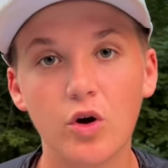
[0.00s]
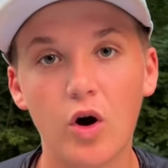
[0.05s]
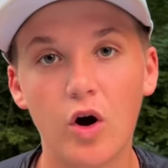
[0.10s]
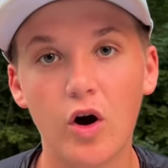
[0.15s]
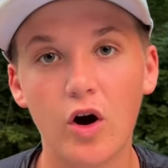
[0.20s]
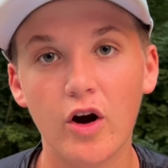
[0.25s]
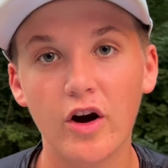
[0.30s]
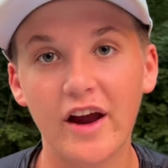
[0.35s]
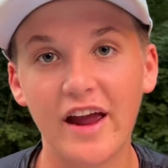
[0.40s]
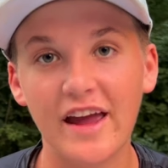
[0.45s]

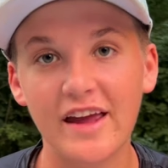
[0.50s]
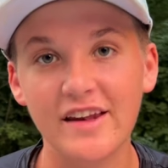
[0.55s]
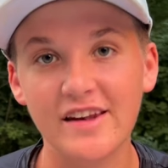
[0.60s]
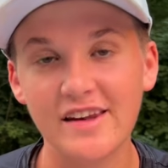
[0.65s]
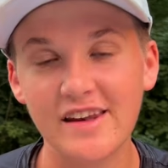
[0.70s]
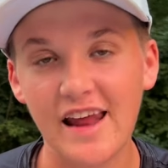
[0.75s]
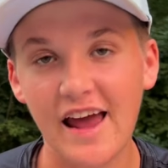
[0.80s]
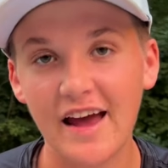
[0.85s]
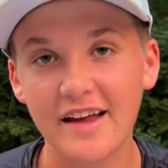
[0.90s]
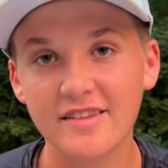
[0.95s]
are a
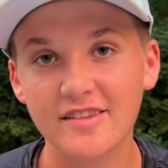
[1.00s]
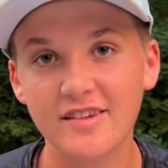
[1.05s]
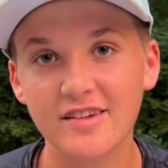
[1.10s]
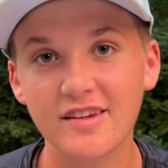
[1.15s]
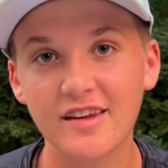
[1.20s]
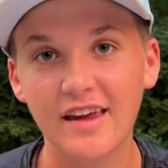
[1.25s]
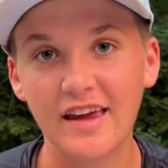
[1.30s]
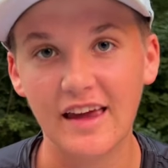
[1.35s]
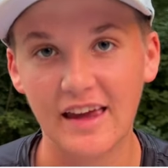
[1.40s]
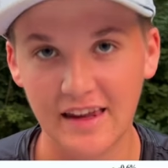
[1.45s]
net
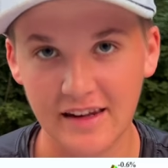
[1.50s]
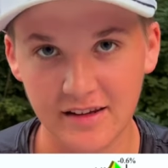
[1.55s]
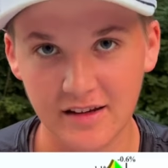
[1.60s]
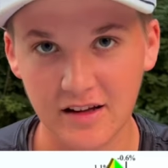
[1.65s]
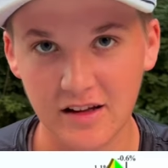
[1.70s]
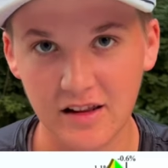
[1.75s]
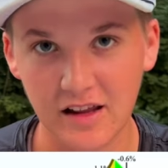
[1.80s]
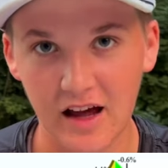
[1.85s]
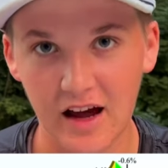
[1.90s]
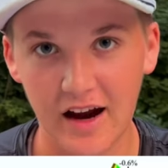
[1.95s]

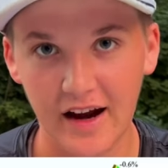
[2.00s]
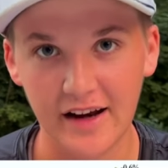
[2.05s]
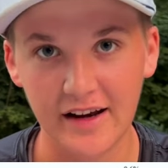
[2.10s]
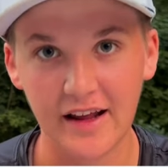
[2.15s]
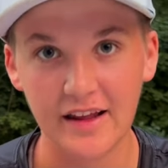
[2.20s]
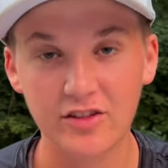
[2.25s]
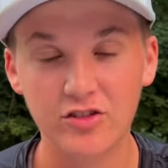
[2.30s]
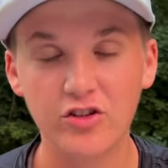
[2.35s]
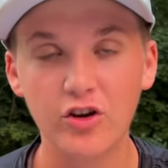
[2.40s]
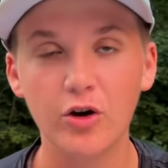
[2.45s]
incline.
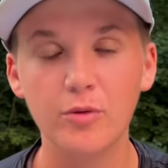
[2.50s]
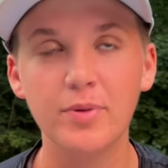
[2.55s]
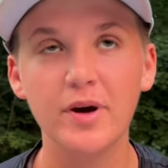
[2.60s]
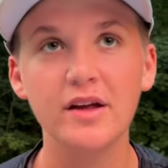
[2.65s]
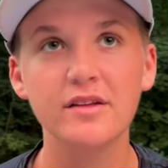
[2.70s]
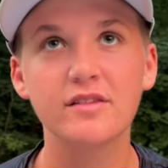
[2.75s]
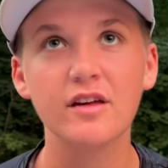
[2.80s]
And so, but it